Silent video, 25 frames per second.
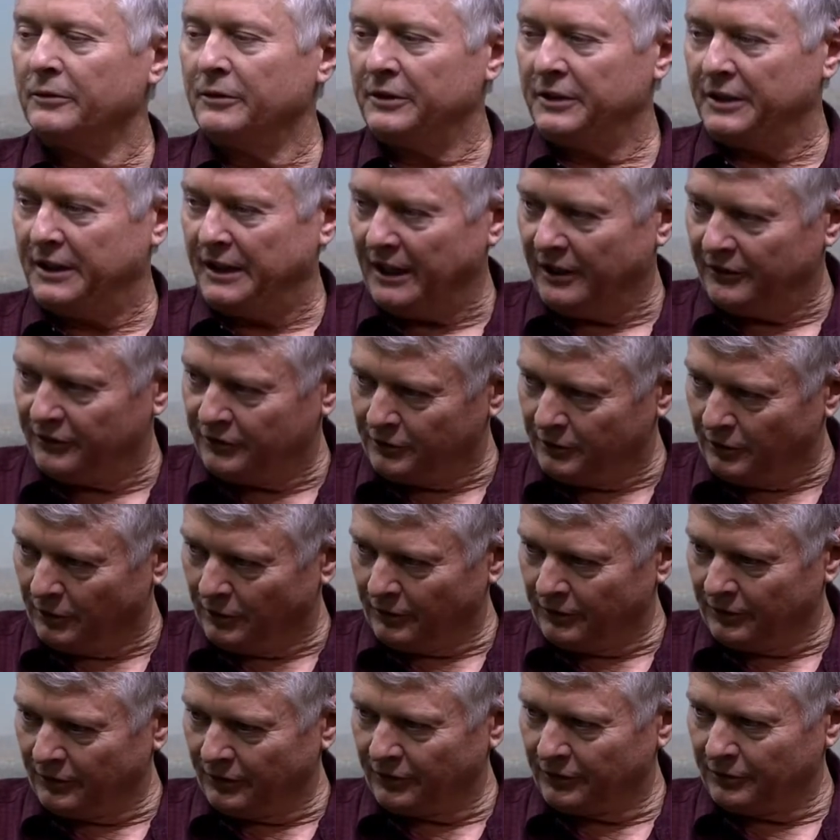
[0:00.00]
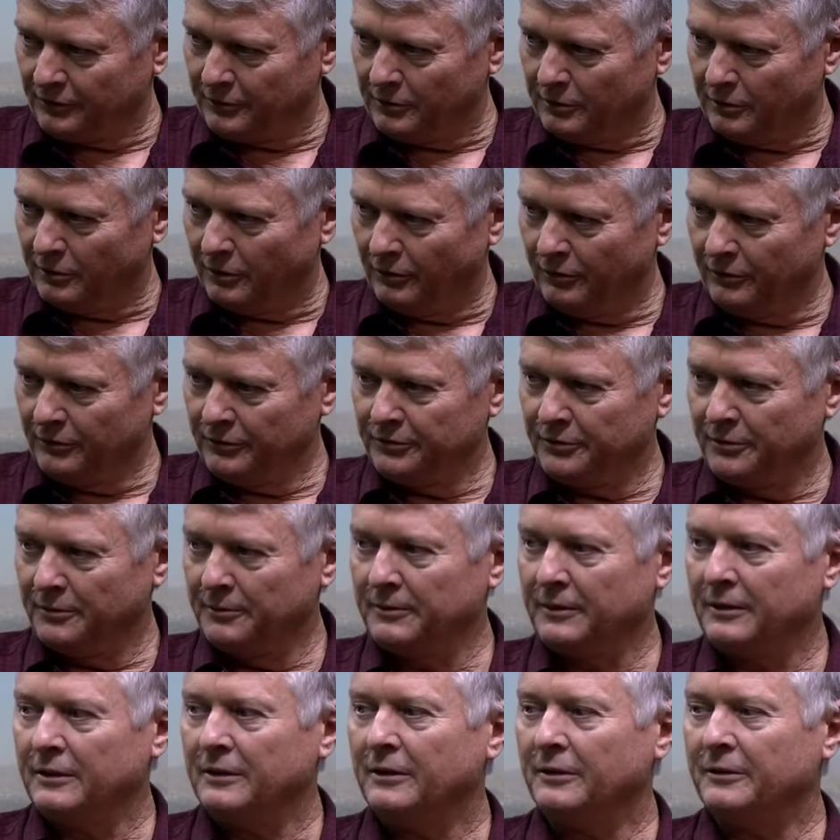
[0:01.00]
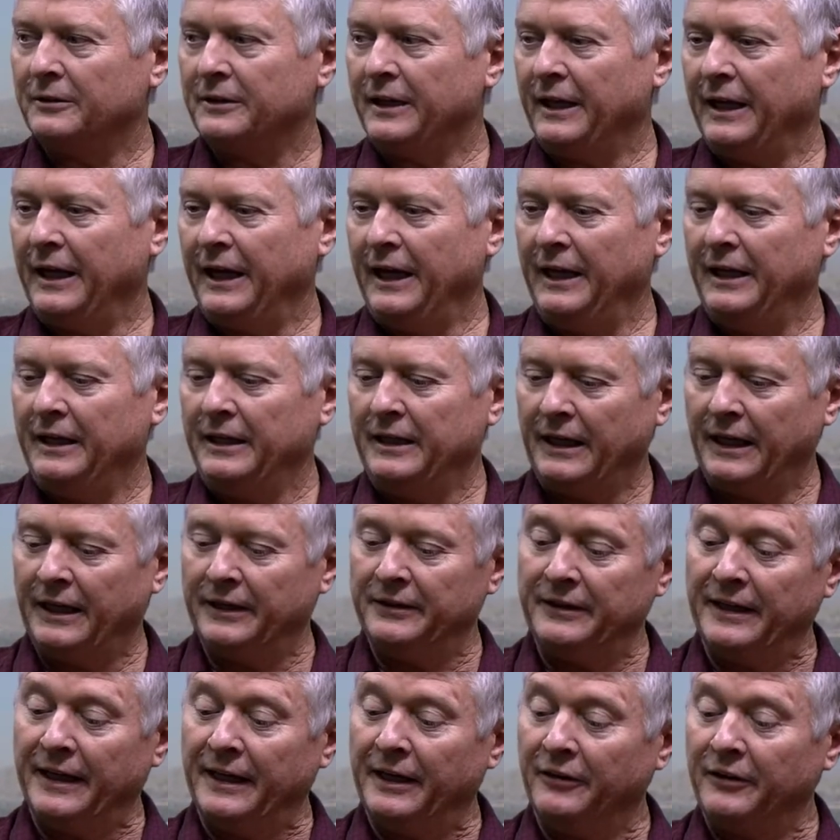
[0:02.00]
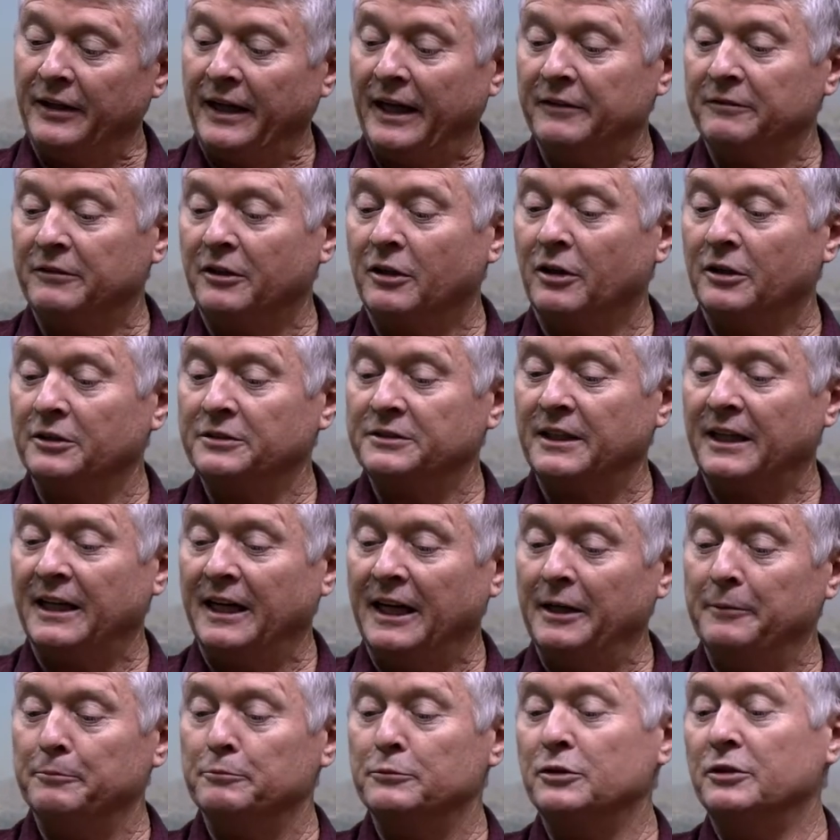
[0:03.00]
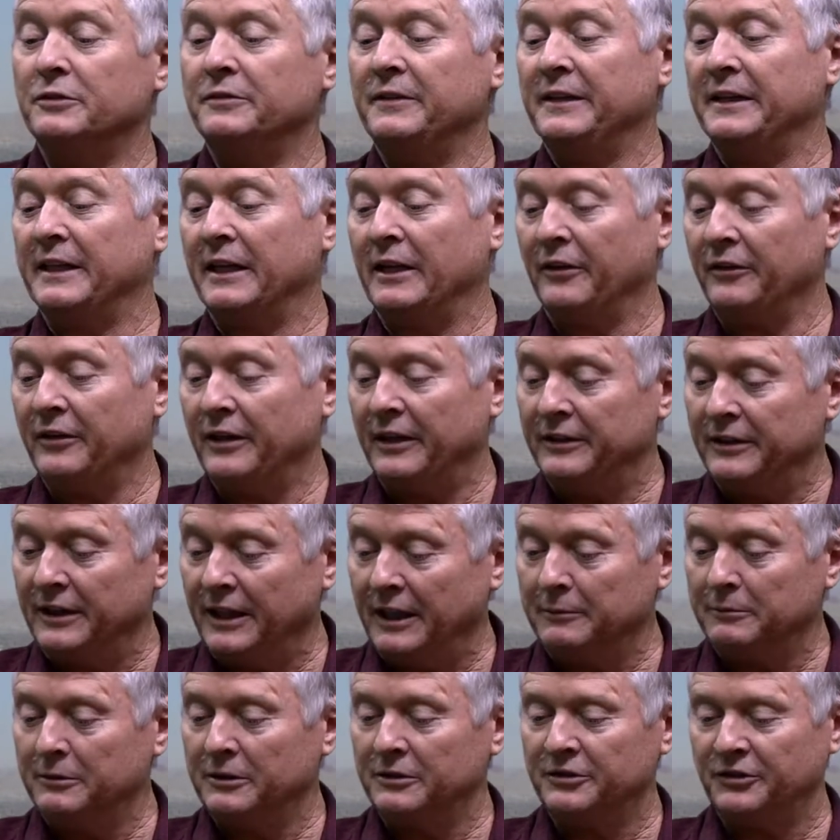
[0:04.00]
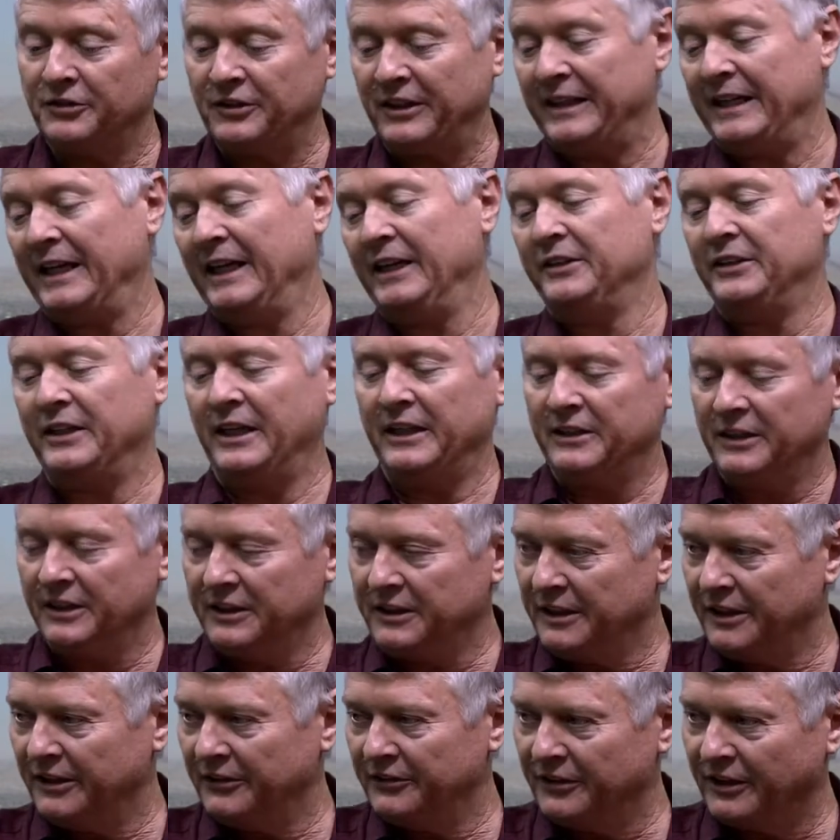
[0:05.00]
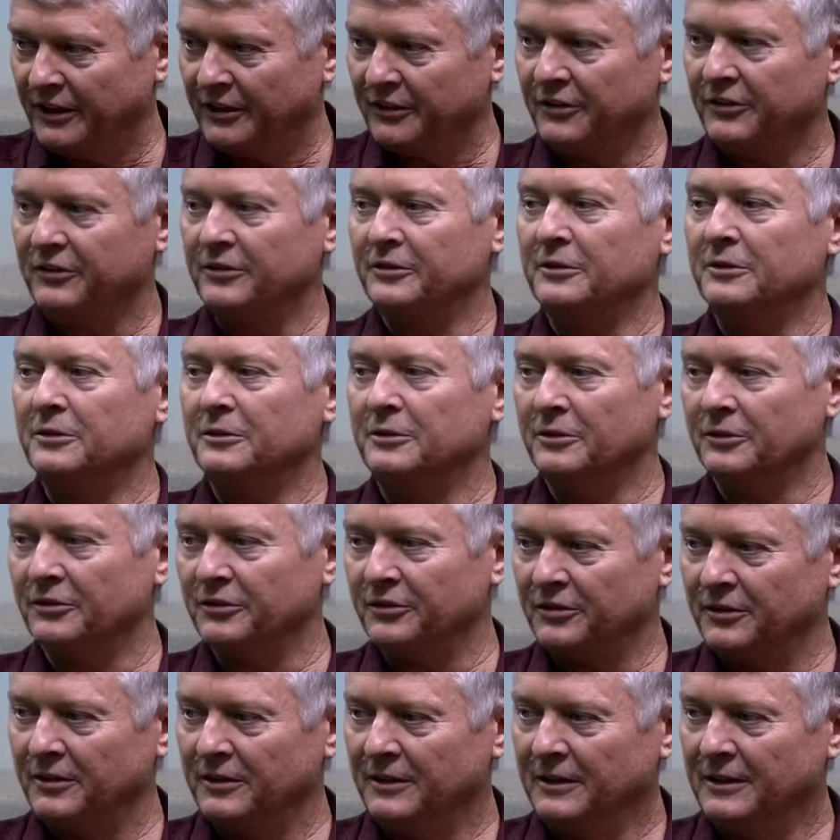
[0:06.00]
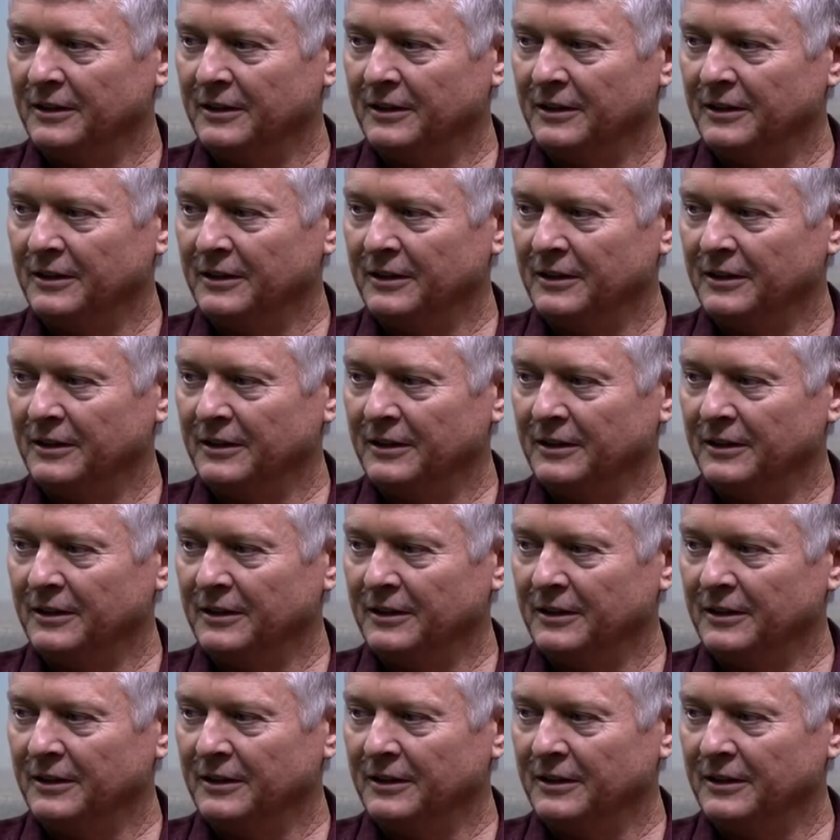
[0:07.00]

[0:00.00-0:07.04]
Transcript: kids go into schools, okay, and now they have a hard time moving out of that neighborhood because they can't take the kids out of the schools.